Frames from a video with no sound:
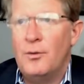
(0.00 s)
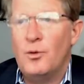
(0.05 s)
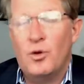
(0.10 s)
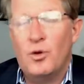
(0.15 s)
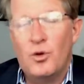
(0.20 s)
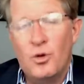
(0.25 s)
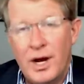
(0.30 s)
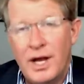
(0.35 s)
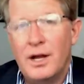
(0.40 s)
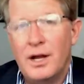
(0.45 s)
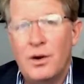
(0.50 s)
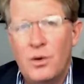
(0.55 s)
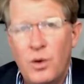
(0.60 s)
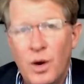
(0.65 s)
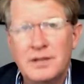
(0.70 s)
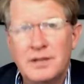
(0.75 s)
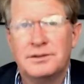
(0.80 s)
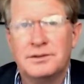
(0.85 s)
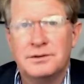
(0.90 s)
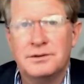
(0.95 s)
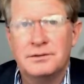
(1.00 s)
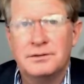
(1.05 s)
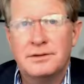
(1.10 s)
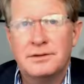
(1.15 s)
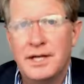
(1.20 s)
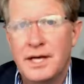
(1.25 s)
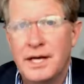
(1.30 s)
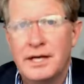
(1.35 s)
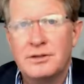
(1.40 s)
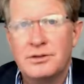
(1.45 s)
Great question.
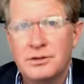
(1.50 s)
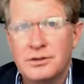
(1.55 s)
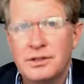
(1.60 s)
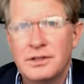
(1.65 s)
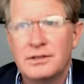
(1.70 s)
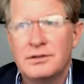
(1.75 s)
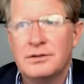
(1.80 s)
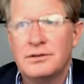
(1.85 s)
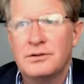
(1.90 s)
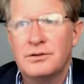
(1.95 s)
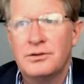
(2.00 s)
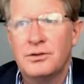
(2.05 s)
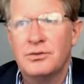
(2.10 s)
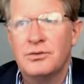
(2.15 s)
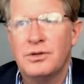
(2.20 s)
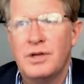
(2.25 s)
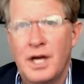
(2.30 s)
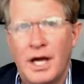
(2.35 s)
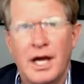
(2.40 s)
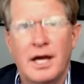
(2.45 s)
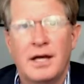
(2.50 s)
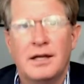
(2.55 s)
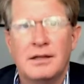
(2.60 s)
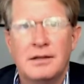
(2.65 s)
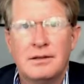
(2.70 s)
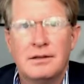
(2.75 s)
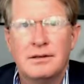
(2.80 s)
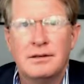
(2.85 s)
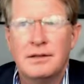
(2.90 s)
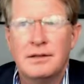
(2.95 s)
The answer is you can't.
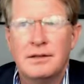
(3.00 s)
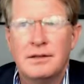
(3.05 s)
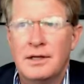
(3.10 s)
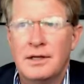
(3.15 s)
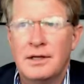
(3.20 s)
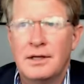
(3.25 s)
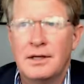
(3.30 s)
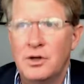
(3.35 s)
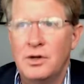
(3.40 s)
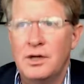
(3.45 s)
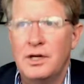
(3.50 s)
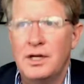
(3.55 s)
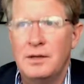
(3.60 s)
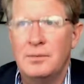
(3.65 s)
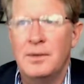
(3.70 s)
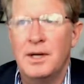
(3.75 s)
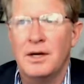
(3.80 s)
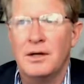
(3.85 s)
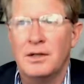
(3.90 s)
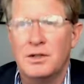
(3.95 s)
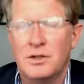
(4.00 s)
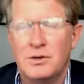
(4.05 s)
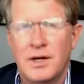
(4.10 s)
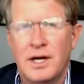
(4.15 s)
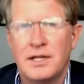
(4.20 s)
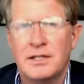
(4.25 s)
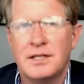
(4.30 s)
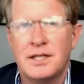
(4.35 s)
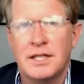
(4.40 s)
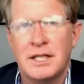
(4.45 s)
If your email
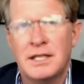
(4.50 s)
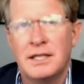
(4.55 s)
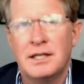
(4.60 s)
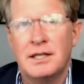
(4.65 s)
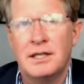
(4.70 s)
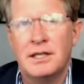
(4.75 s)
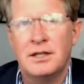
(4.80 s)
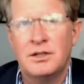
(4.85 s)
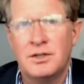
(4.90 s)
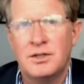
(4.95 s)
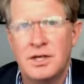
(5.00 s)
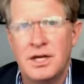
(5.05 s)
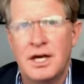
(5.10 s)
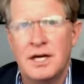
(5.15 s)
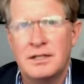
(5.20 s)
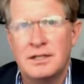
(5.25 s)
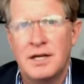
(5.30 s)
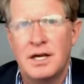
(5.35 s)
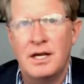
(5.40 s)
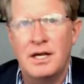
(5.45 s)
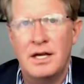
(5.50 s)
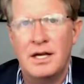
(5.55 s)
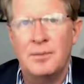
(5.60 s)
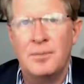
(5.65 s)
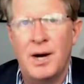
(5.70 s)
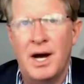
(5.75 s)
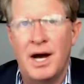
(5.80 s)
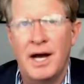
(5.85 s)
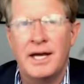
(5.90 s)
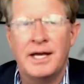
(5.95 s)
address in GSA
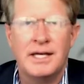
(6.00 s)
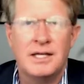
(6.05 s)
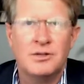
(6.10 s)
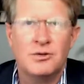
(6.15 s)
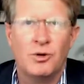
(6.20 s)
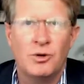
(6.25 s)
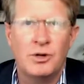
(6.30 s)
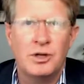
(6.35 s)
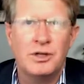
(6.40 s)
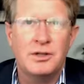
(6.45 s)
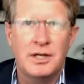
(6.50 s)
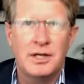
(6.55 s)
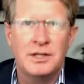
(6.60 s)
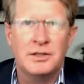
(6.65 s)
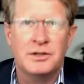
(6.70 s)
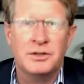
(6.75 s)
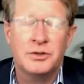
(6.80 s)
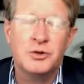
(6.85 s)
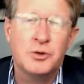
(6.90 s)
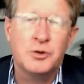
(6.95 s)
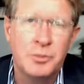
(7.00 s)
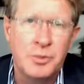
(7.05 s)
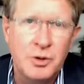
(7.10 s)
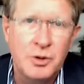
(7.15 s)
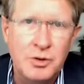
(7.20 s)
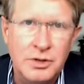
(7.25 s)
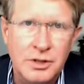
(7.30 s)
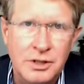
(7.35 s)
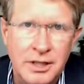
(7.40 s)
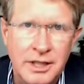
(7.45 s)
eBuy is on a
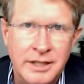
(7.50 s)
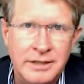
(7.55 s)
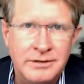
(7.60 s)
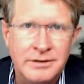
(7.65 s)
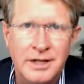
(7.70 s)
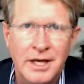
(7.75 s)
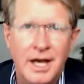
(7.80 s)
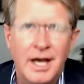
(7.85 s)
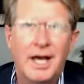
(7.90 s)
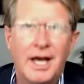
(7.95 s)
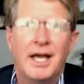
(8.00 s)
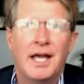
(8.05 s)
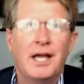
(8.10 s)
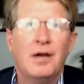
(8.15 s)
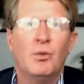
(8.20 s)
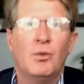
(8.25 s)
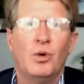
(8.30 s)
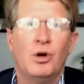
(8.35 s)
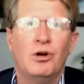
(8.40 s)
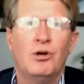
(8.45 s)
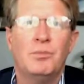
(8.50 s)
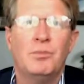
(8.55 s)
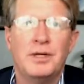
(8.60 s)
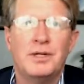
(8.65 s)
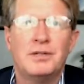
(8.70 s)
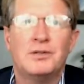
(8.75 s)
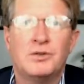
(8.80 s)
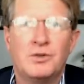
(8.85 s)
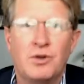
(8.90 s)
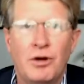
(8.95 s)
distribution list, it will
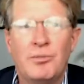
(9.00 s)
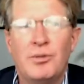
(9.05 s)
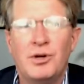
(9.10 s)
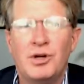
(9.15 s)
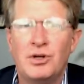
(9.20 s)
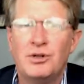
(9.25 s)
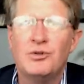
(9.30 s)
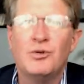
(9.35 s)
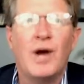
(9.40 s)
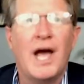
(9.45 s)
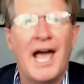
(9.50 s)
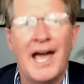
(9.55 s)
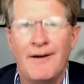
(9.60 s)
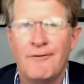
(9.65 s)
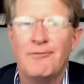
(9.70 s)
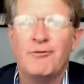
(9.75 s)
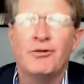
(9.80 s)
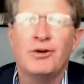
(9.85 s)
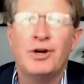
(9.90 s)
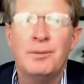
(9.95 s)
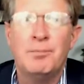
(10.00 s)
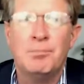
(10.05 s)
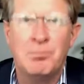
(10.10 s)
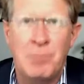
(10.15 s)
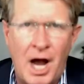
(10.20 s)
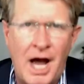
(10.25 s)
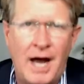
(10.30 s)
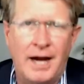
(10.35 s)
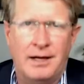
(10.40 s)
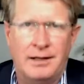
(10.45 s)
be distributed to
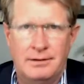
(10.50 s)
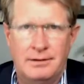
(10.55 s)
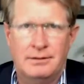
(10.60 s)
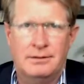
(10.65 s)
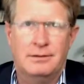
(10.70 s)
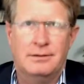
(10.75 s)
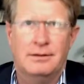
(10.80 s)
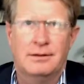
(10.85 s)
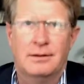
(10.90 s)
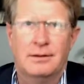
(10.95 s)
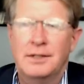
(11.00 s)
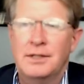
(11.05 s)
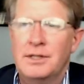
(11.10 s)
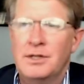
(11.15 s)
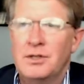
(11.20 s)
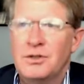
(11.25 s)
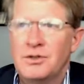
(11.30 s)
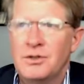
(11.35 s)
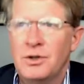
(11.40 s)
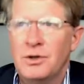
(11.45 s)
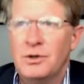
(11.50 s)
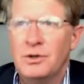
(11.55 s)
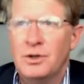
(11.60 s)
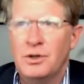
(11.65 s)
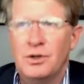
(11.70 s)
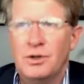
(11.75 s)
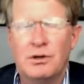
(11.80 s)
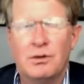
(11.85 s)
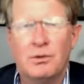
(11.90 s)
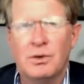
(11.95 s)
everybody. So
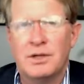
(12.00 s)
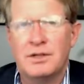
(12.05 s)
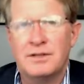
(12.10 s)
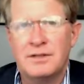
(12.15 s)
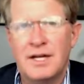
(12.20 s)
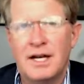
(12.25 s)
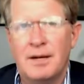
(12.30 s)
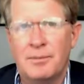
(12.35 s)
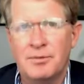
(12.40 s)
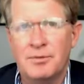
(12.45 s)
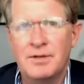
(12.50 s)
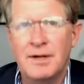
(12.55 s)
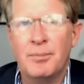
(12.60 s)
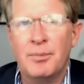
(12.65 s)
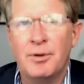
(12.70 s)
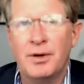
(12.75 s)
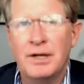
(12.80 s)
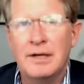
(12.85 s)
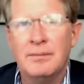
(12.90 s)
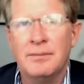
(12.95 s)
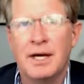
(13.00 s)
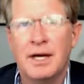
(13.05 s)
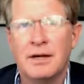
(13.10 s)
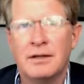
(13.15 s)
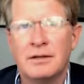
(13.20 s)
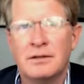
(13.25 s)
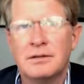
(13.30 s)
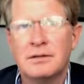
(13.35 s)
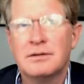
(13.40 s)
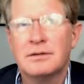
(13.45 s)
you're going to want to set up separate
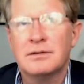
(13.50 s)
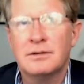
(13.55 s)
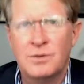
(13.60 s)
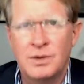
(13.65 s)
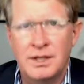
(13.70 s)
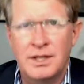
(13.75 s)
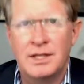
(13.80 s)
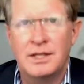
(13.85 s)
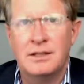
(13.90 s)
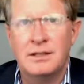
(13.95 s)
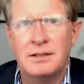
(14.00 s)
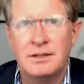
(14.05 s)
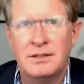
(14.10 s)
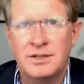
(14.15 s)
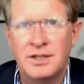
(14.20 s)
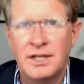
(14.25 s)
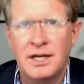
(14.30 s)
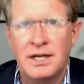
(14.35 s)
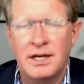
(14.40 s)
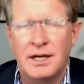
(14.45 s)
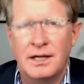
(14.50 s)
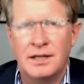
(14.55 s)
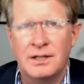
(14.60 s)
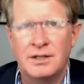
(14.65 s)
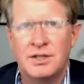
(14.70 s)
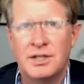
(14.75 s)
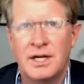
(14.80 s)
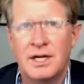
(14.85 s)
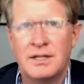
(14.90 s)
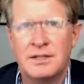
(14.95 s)
emails within
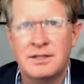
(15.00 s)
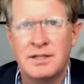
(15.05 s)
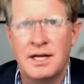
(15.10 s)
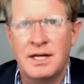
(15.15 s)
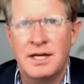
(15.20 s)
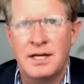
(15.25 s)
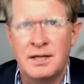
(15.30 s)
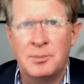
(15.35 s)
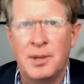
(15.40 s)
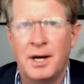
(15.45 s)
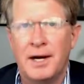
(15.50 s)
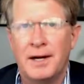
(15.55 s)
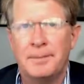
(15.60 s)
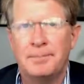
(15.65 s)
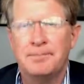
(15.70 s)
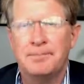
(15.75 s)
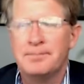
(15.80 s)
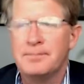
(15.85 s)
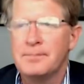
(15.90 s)
GSA eBuy.